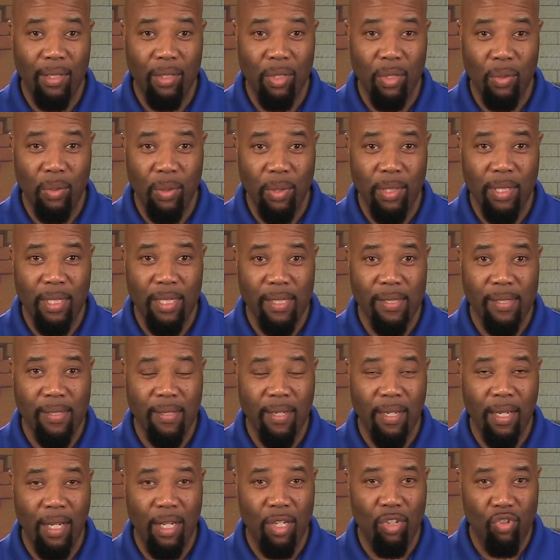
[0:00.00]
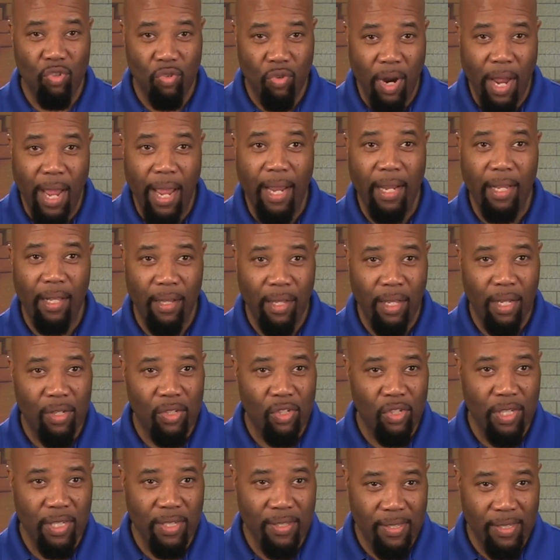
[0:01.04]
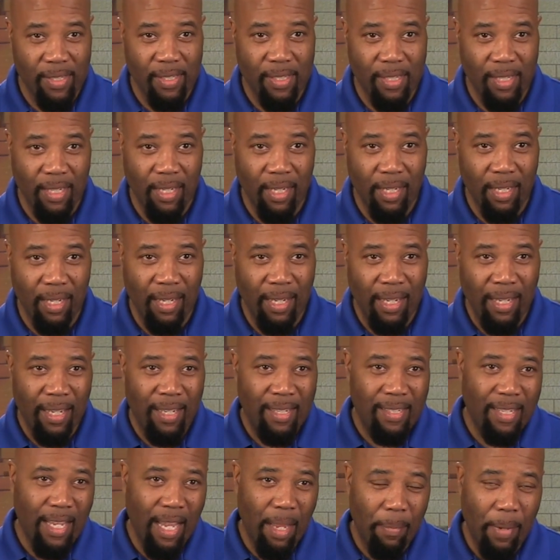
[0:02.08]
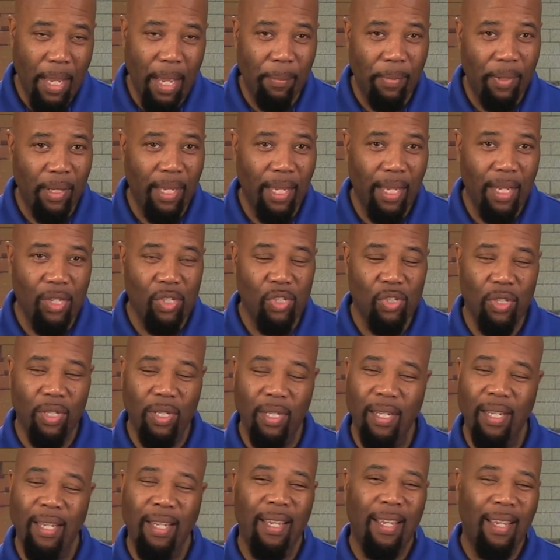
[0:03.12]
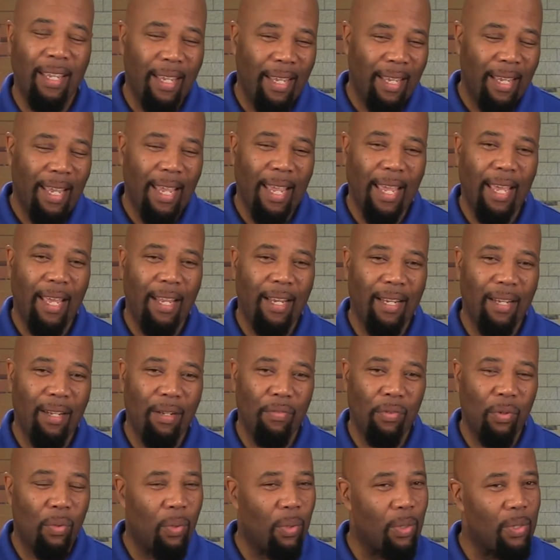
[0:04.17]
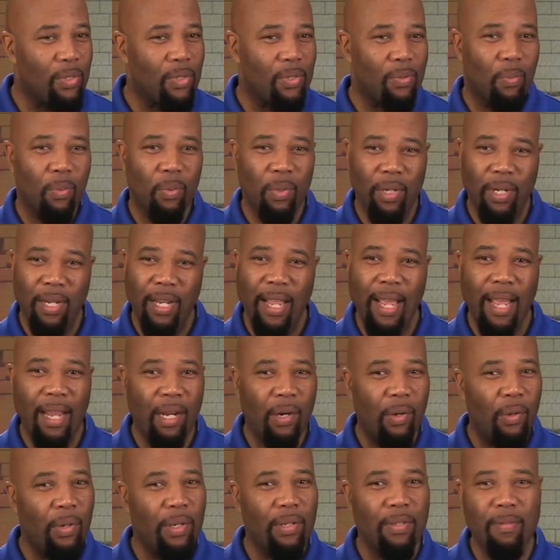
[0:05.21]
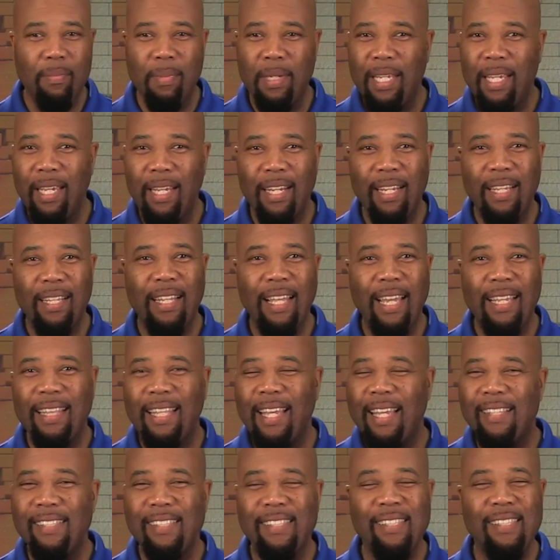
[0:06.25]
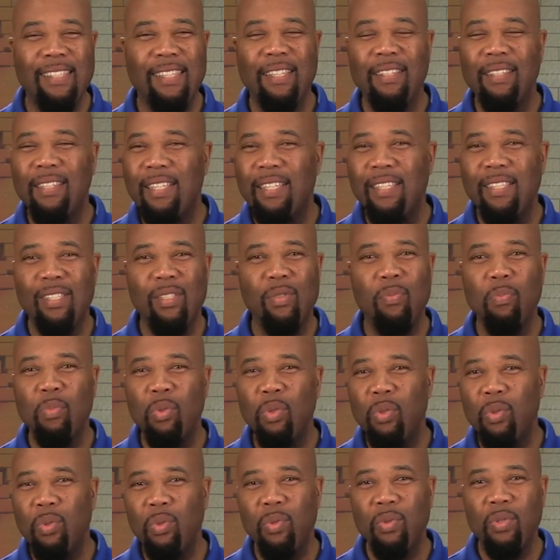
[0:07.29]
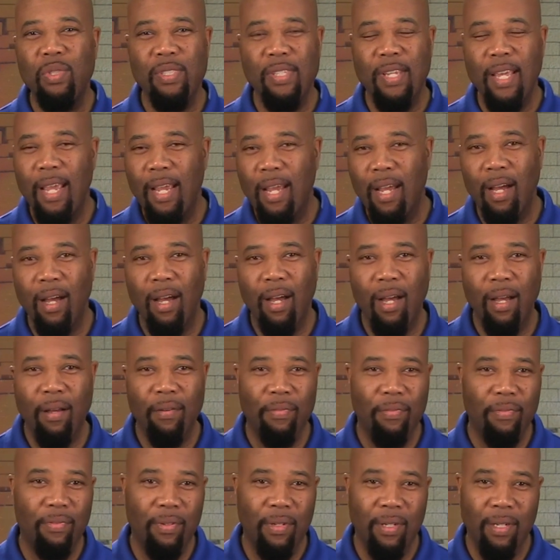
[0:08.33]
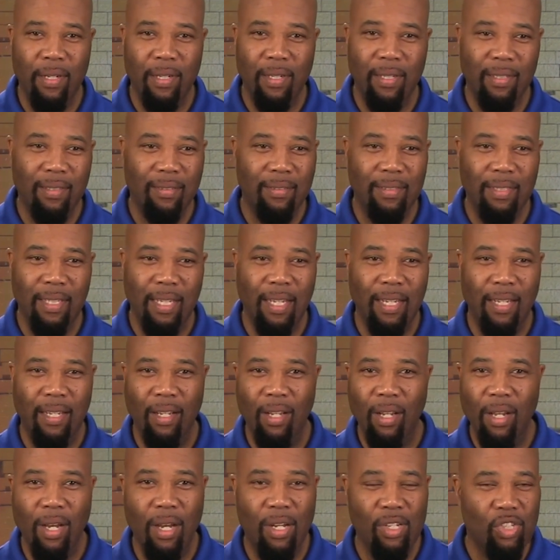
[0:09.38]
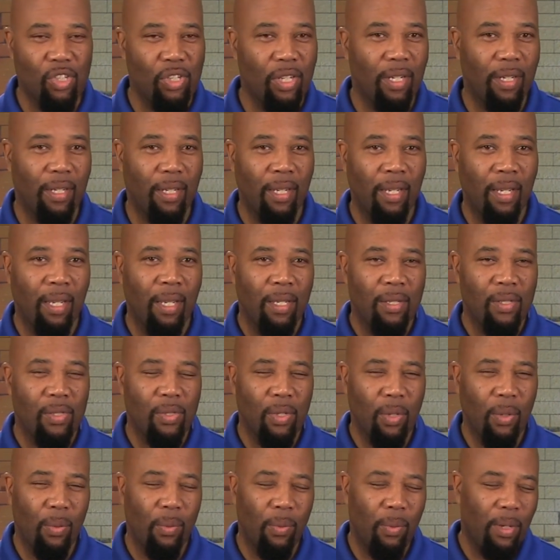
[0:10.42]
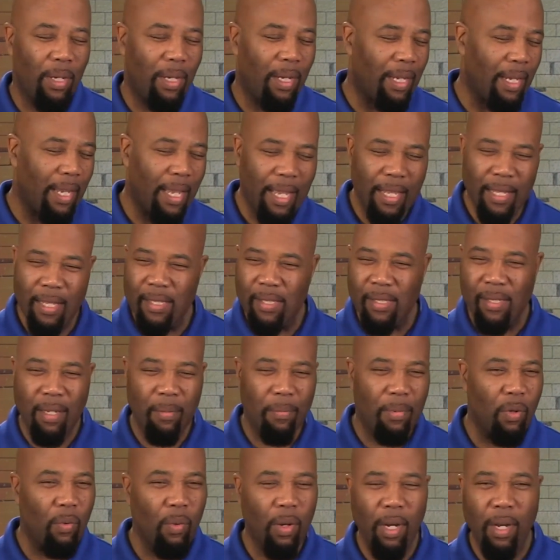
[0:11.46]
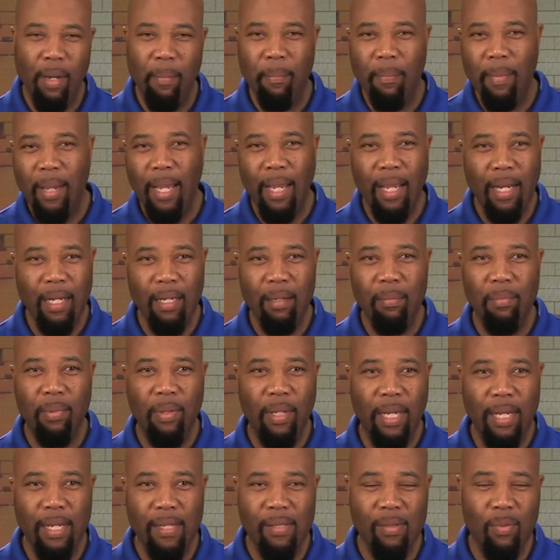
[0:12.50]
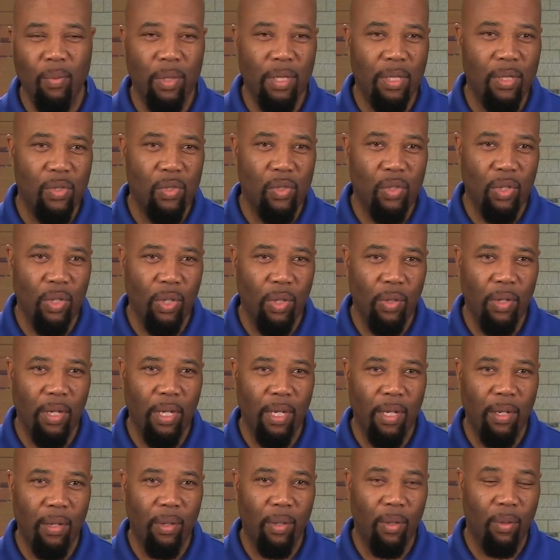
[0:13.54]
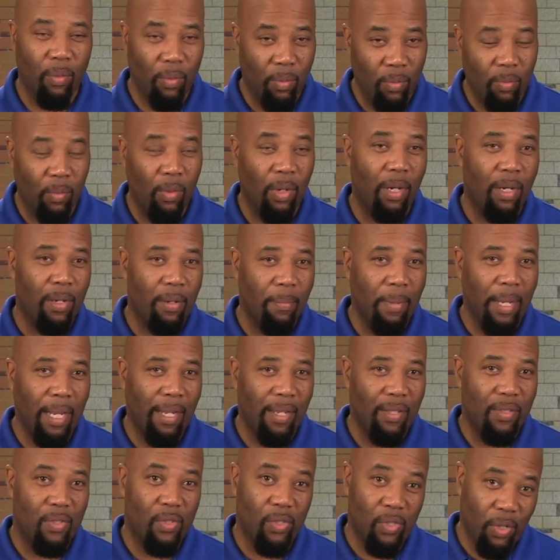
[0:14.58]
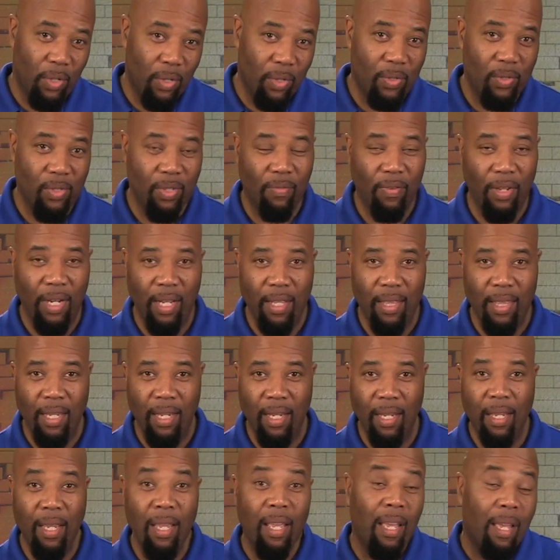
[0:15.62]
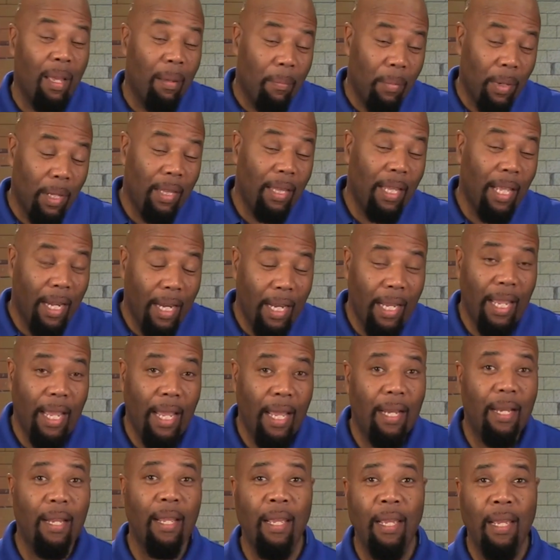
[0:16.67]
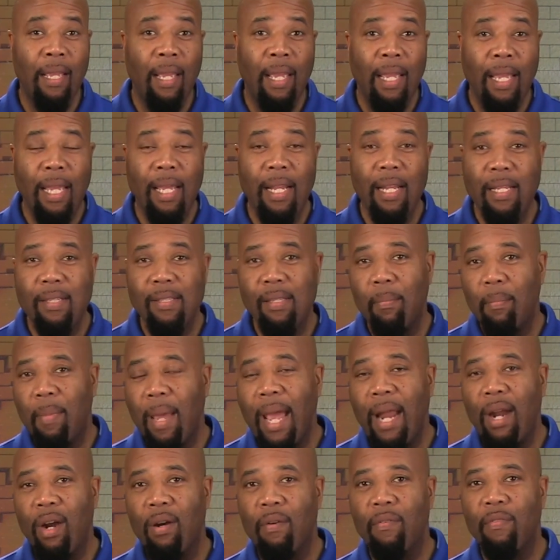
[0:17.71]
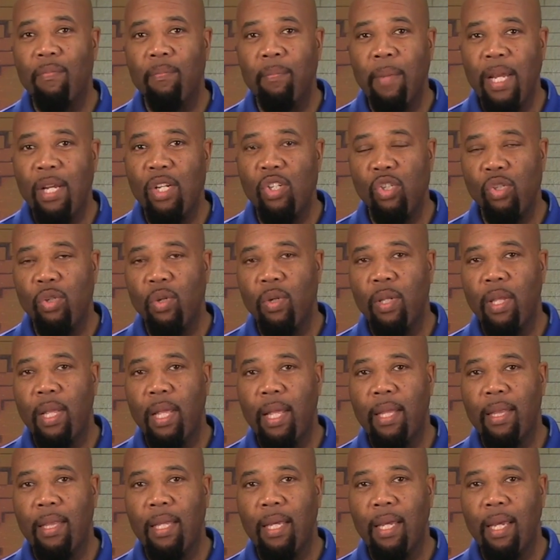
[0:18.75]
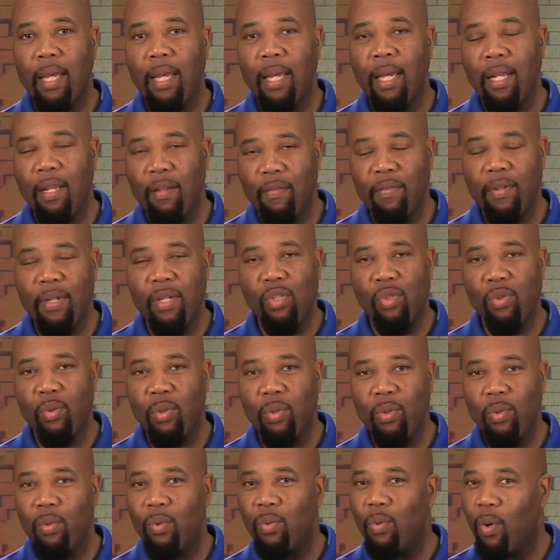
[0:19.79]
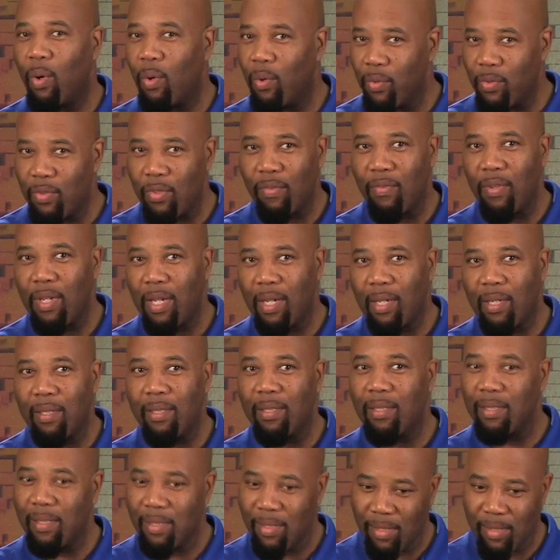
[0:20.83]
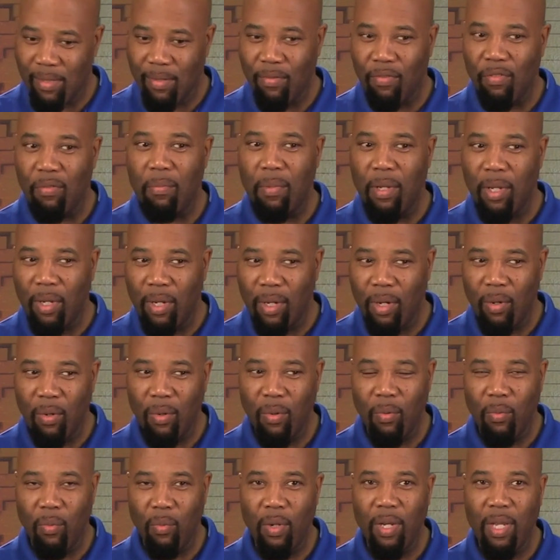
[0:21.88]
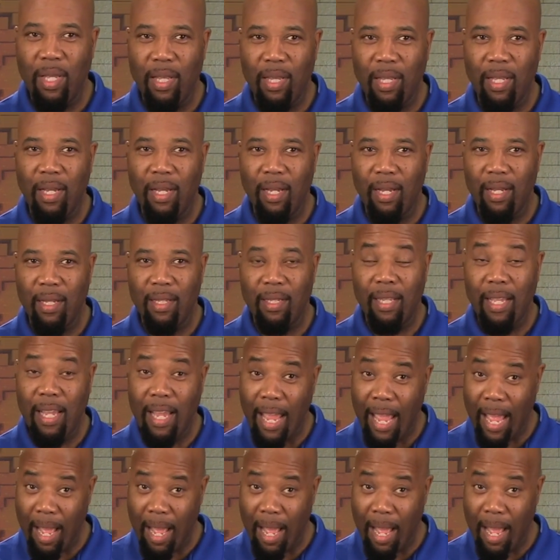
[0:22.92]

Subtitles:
dual disc dry clutch DCT type application. And of course, we're not going to be getting like that silky smooth takeoff and launching. So again, this is going to be one of the main complaints with this unit, or one of the main concerns, if anything. But then again, it is a matter of making sure that the individual who owns the vehicle is familiar with the